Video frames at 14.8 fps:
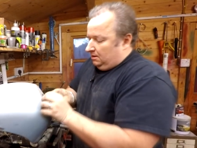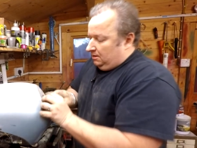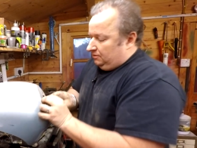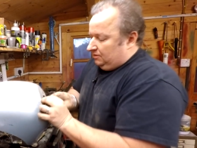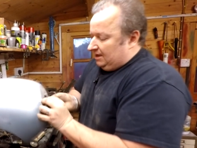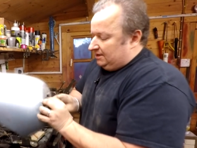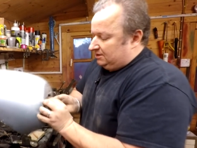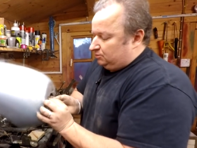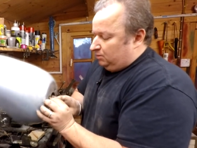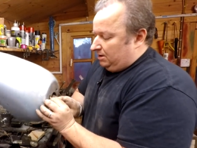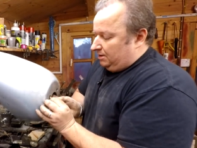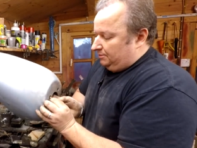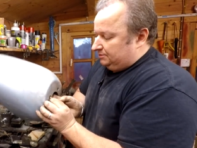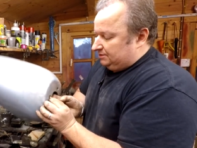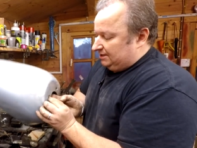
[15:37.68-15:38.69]
That's where
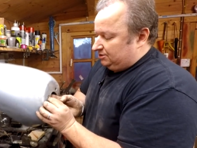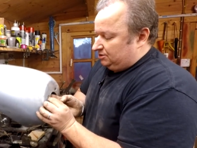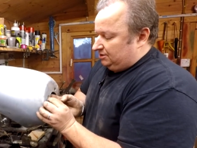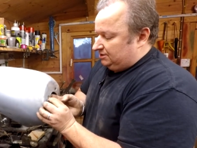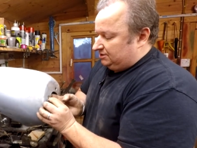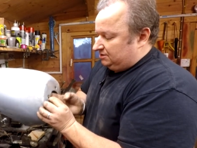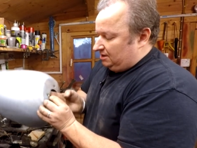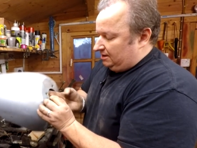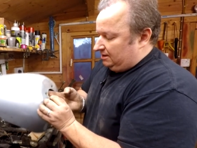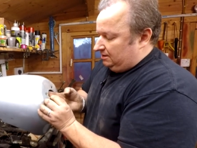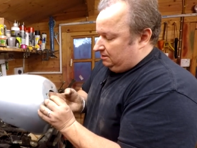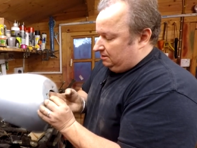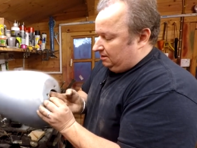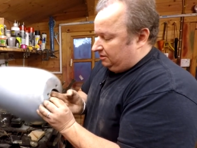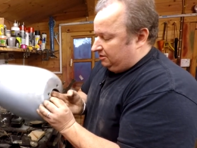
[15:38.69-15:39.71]
it was actually stuck in,
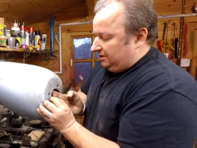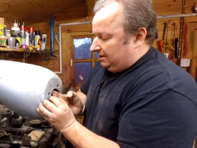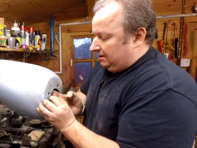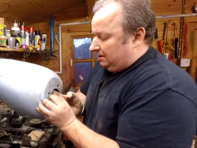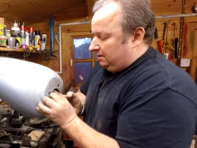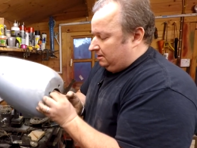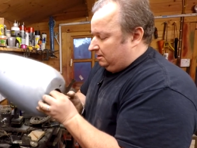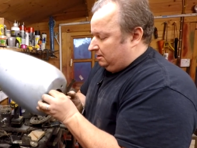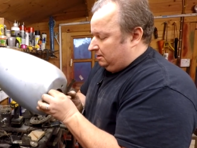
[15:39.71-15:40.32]
and I think...